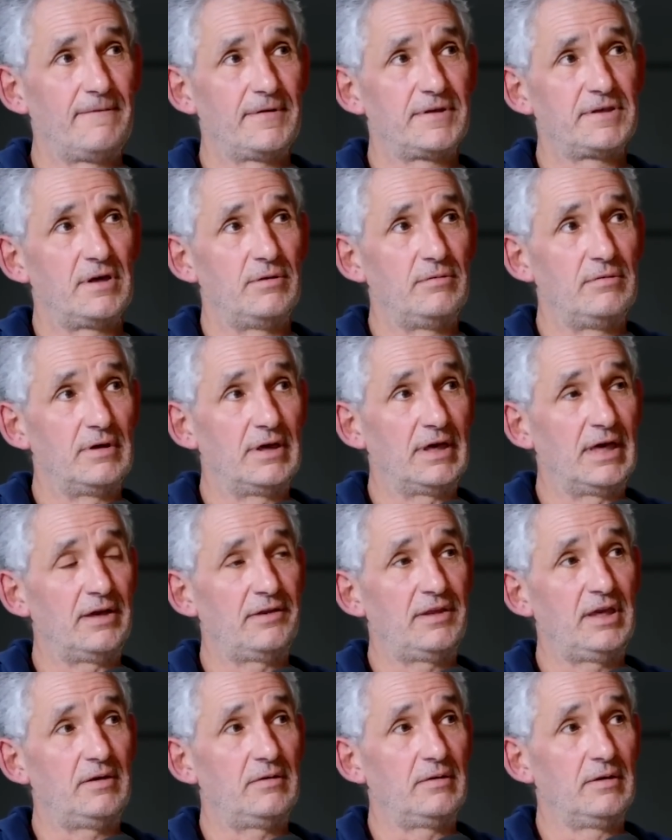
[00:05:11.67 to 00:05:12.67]
So I
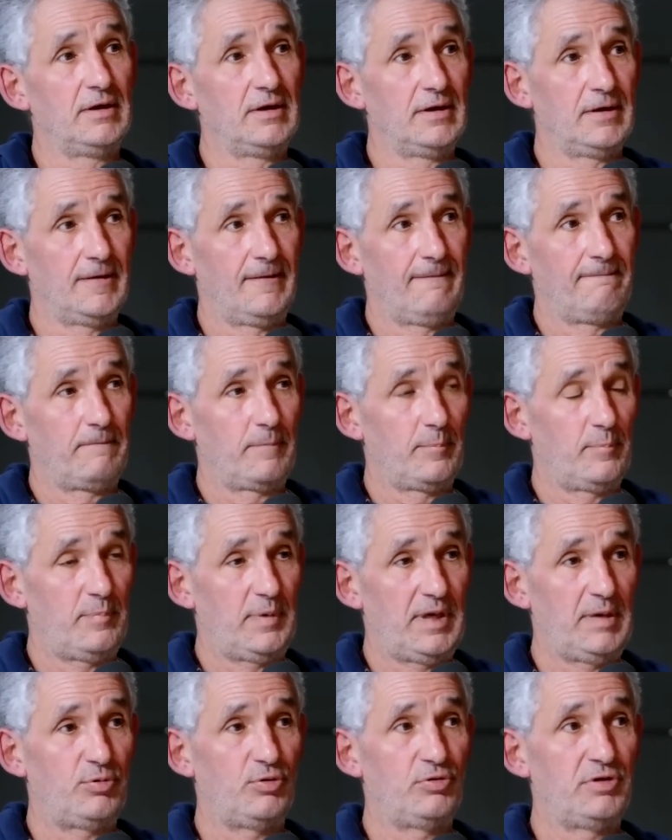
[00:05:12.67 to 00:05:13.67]
think
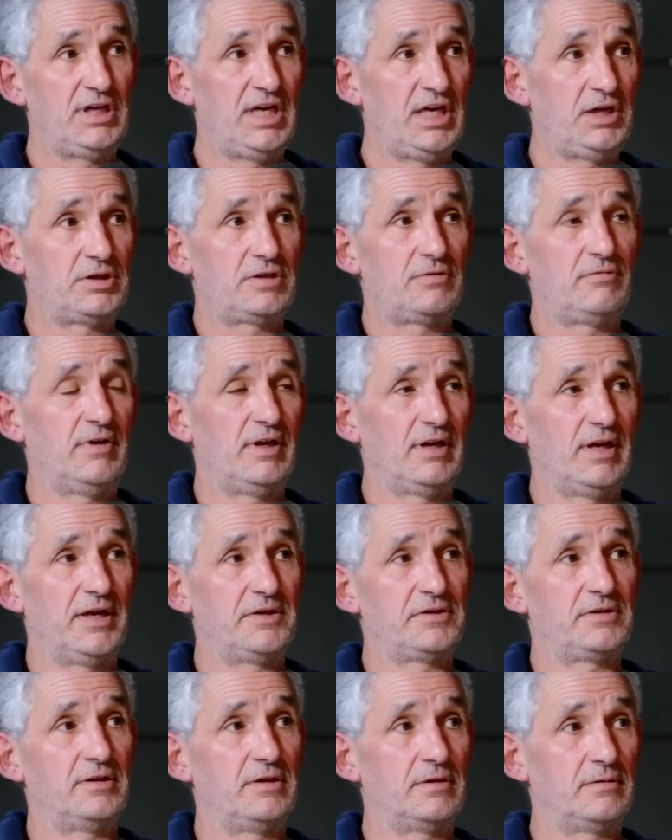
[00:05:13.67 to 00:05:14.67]
people need to
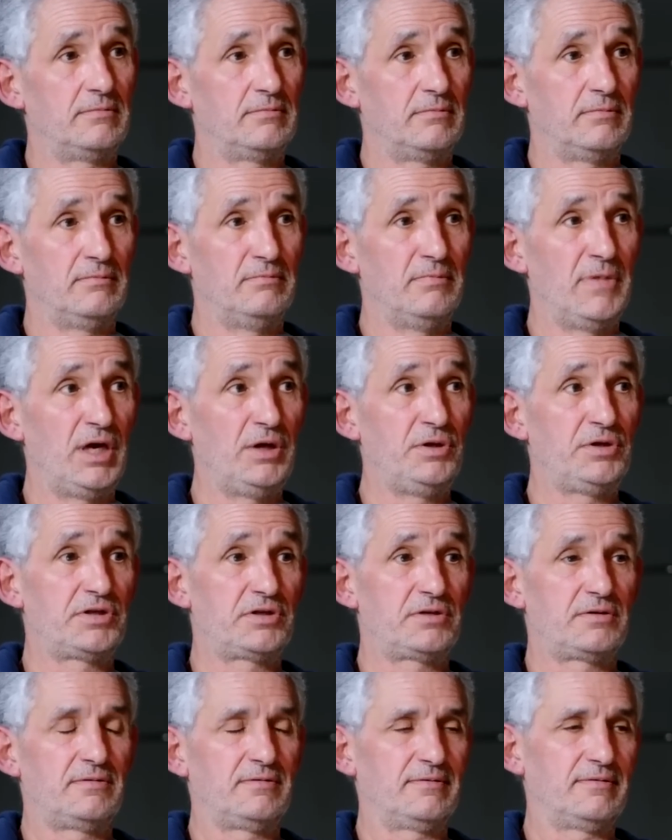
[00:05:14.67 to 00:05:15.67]
realize that
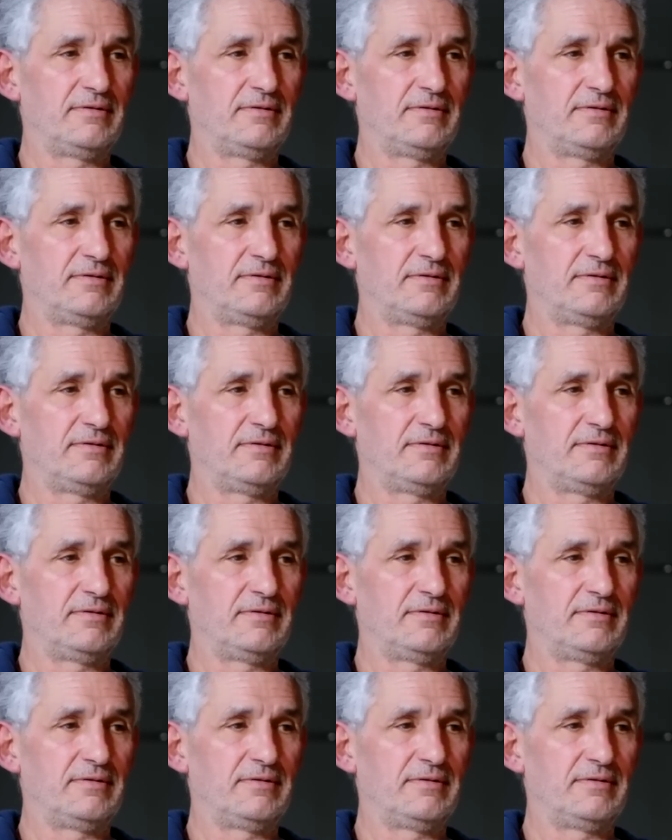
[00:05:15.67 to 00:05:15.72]
most